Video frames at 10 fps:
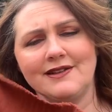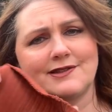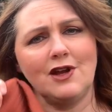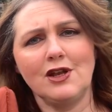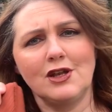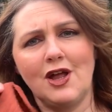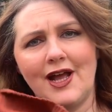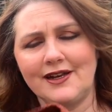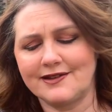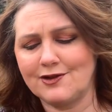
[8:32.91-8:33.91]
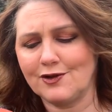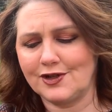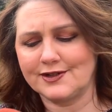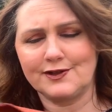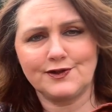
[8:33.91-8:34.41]
It's not light and it's not
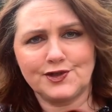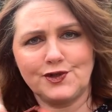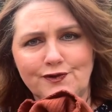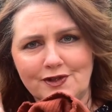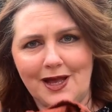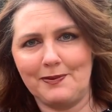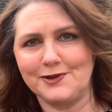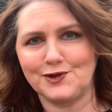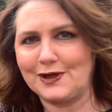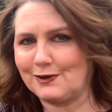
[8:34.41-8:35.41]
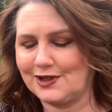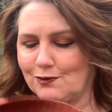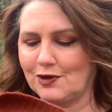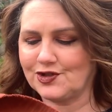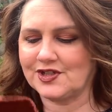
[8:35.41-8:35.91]
going to sort of shrivel up and shrink when you
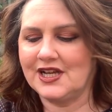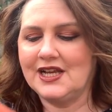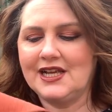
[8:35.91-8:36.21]
wash it.